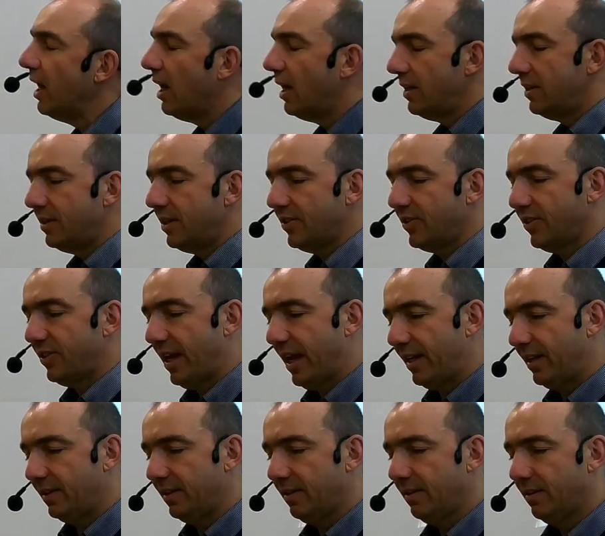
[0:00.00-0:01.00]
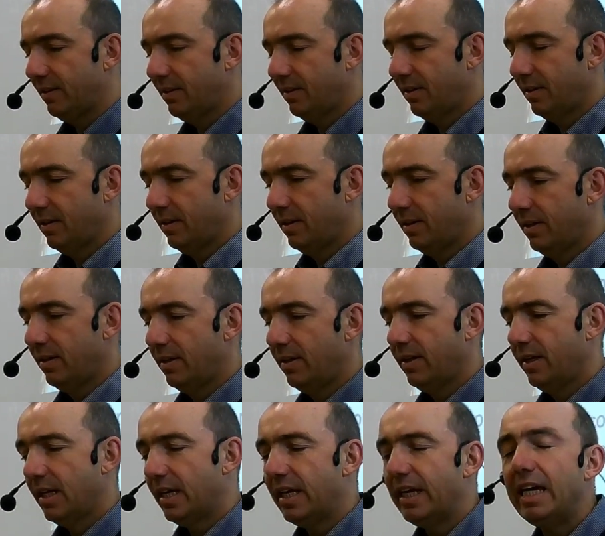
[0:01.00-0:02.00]
understand,
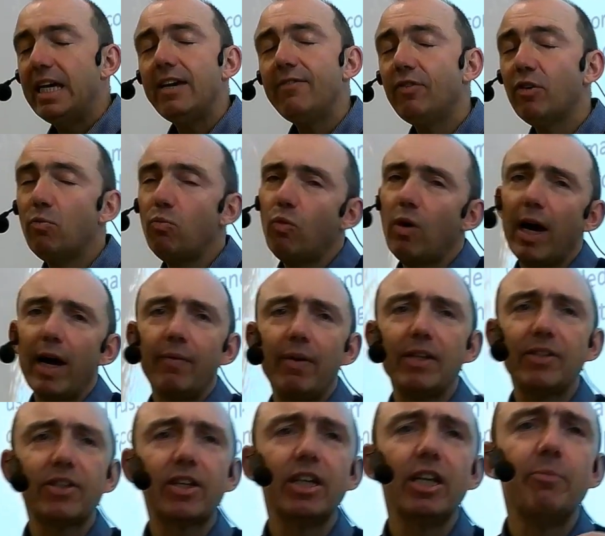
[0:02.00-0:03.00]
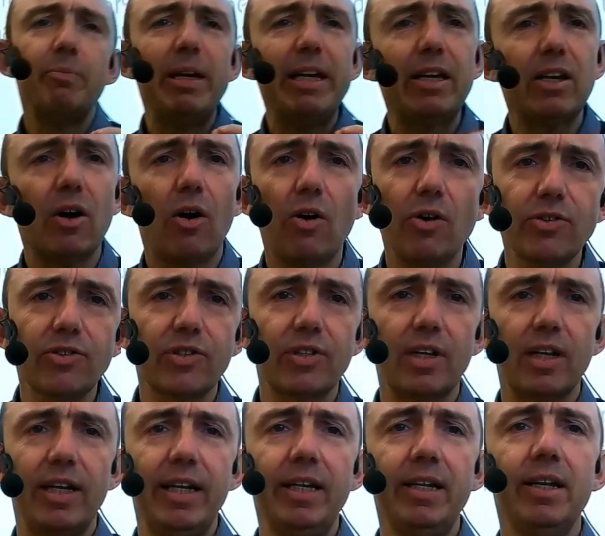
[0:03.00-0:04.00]
even where it's going to be
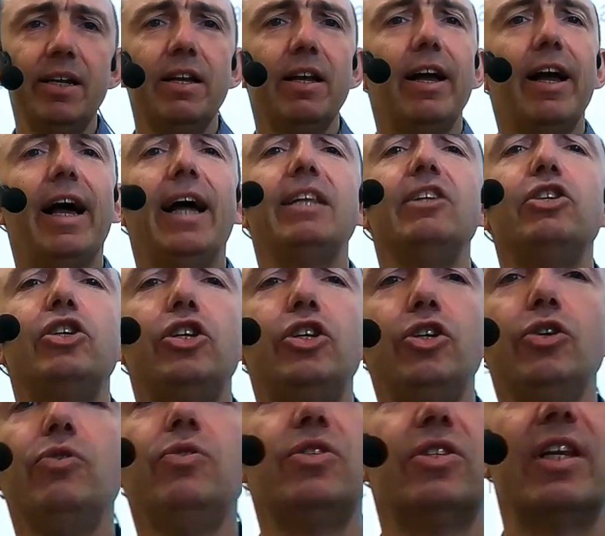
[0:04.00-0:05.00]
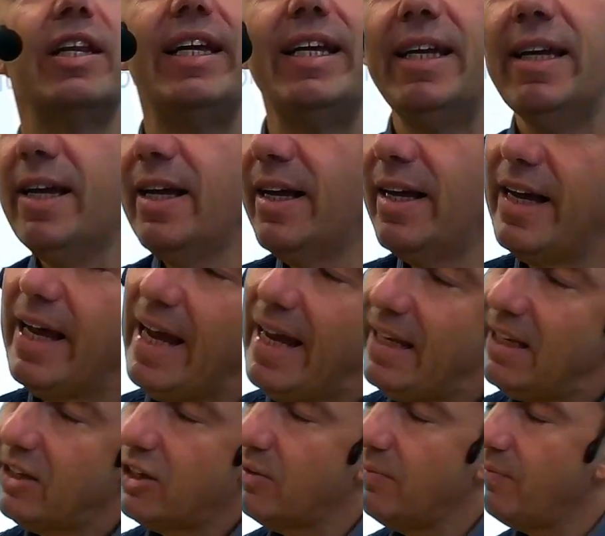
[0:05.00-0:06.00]
costly and hugely
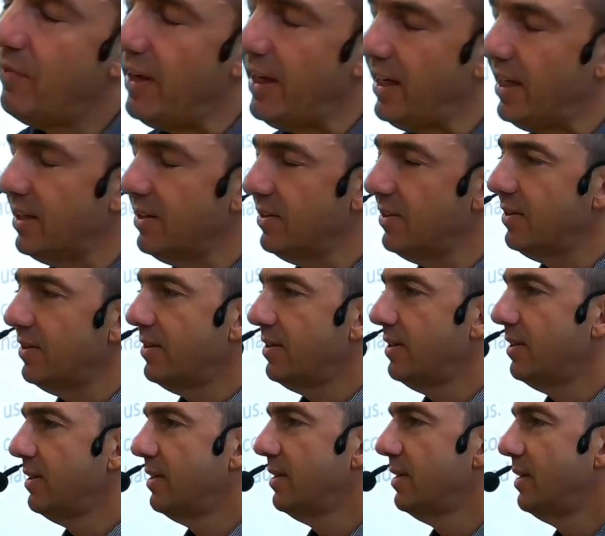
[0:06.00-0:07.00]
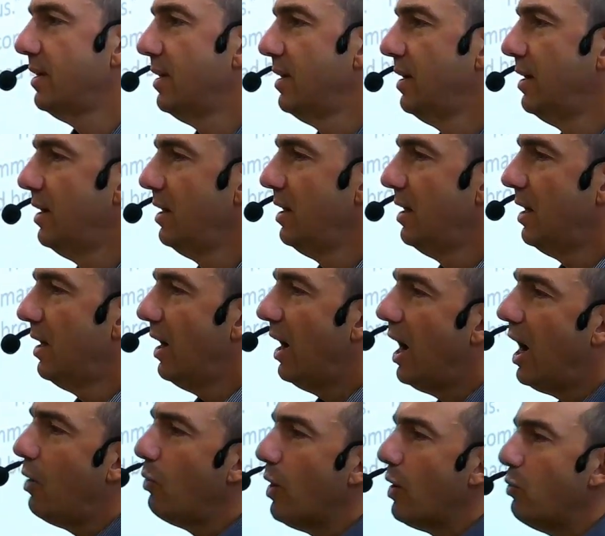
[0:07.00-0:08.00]
inconvenient,
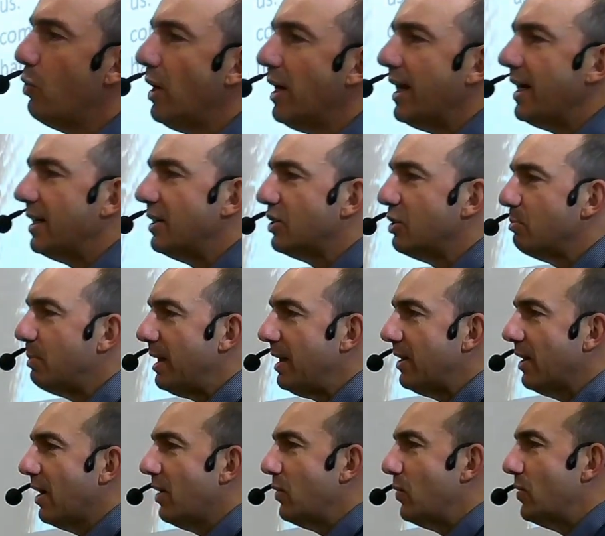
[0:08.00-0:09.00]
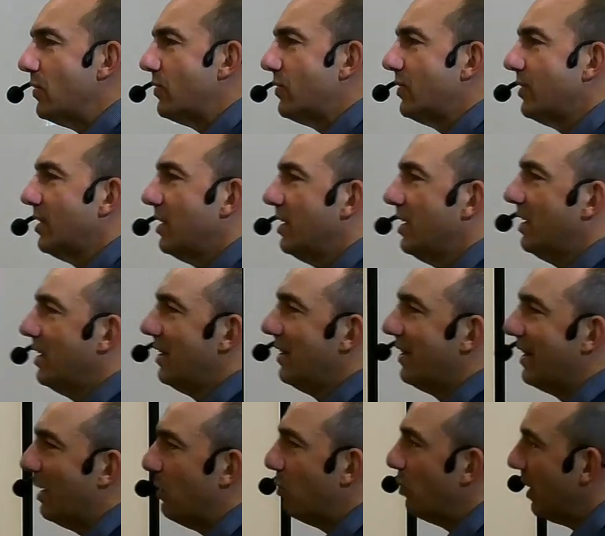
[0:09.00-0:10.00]
are we willing to be those
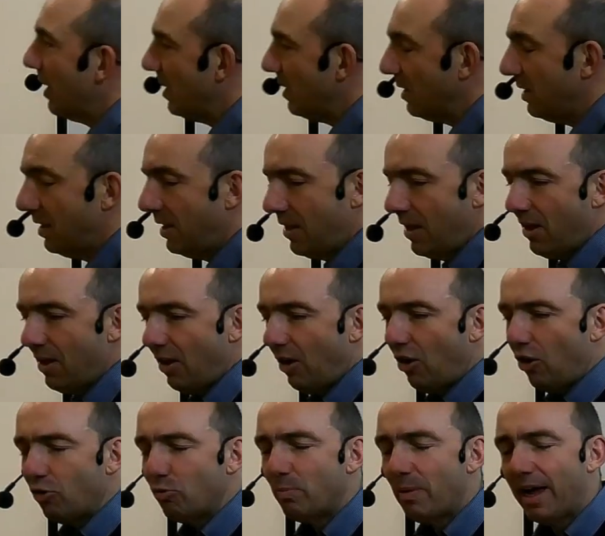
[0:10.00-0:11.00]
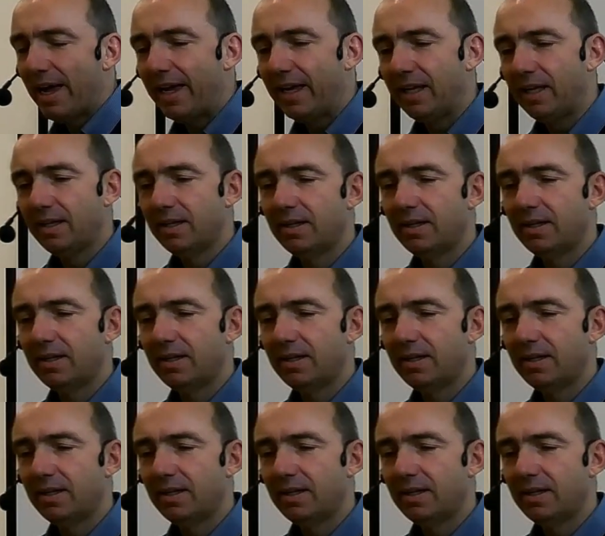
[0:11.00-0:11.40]
that will obey?